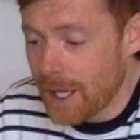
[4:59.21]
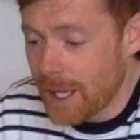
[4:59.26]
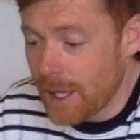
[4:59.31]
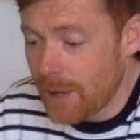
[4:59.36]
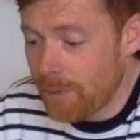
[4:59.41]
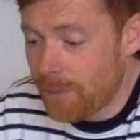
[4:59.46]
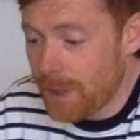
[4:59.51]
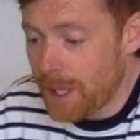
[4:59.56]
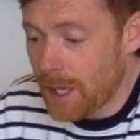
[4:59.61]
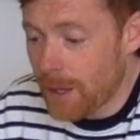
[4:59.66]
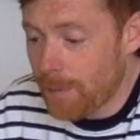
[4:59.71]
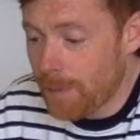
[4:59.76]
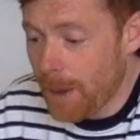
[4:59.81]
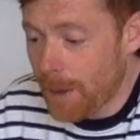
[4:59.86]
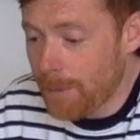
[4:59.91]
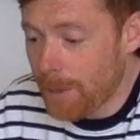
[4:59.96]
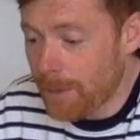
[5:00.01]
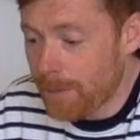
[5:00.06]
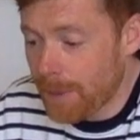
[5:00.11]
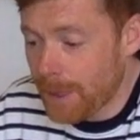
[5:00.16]
If Peter
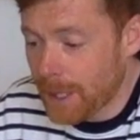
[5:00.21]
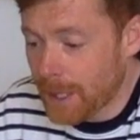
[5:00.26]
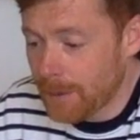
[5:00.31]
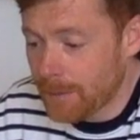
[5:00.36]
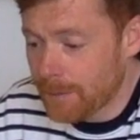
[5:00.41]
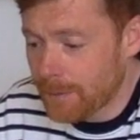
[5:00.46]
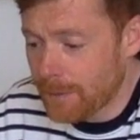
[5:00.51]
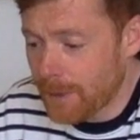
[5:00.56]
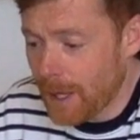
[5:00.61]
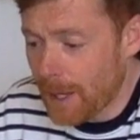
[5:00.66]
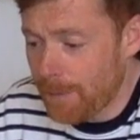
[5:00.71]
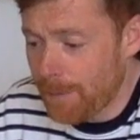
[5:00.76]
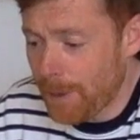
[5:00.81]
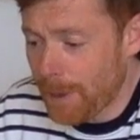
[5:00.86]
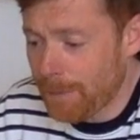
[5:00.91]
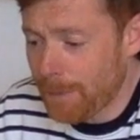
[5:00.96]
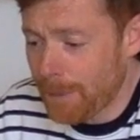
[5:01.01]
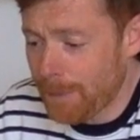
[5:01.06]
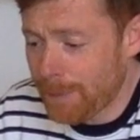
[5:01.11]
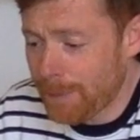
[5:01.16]
Piper picked a
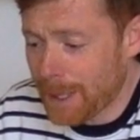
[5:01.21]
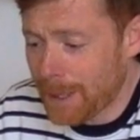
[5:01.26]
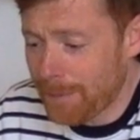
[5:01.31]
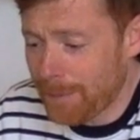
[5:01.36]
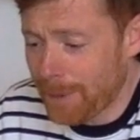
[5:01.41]
pick up